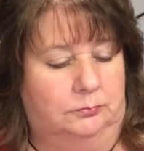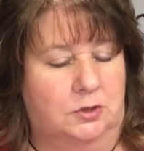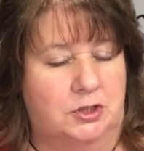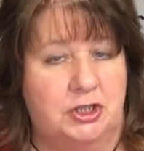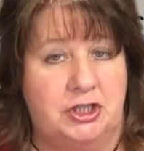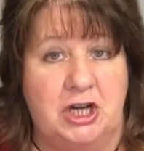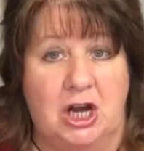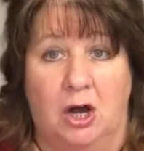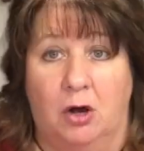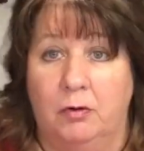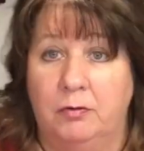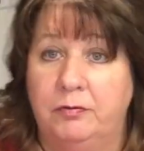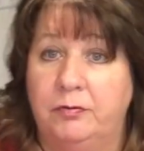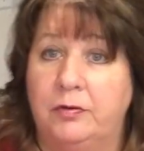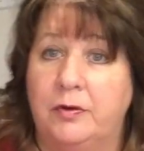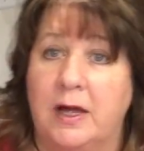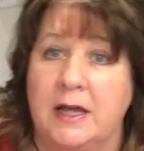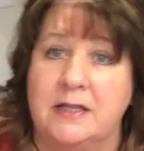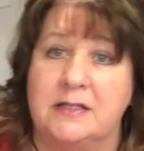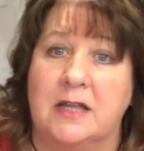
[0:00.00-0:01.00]

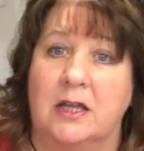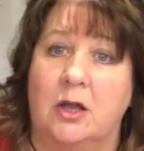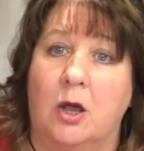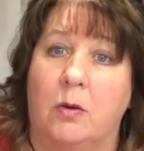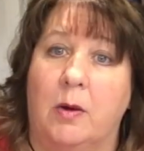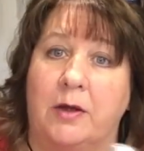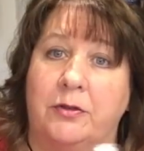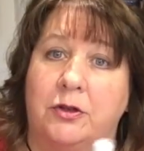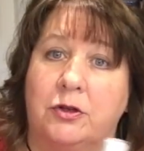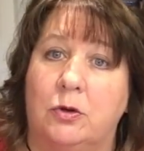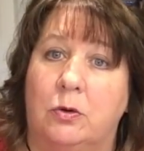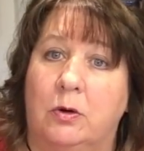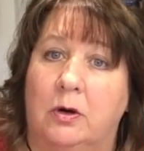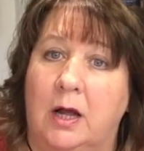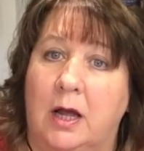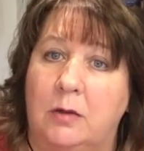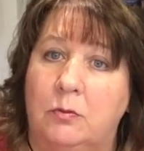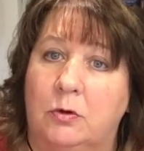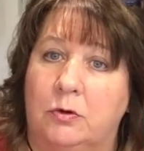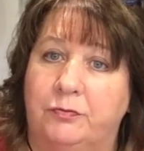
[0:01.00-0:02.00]
shelf as I go out the door,
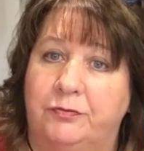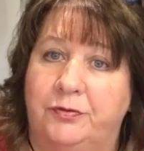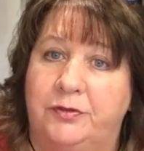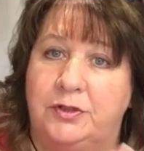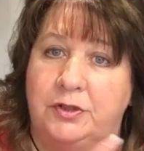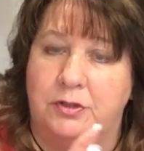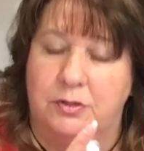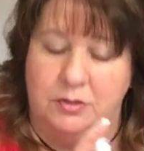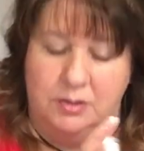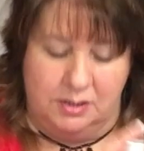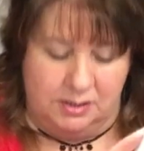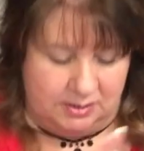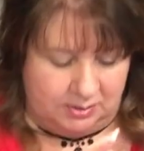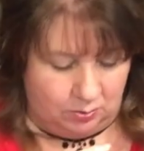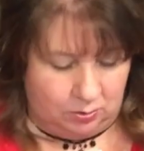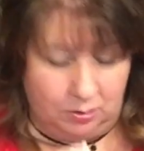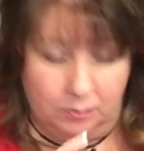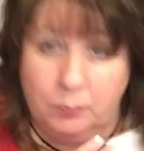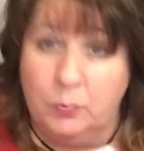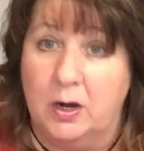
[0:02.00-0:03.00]
and I will,
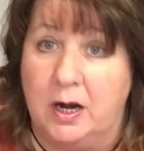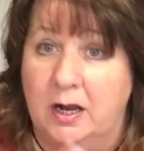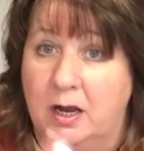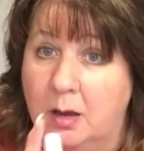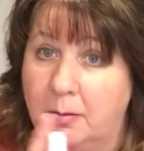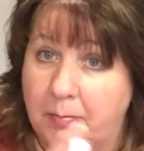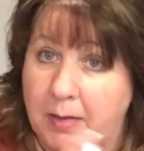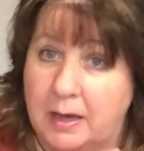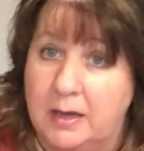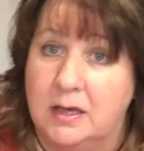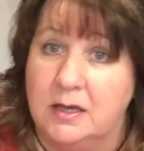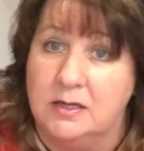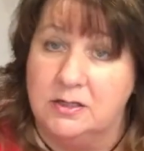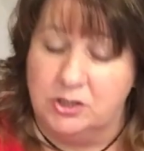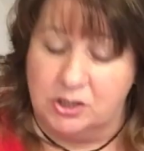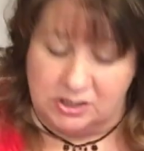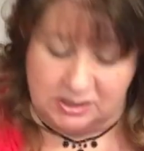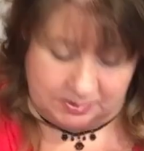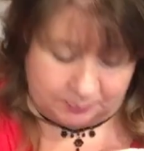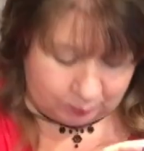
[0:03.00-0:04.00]
or when I come back in, just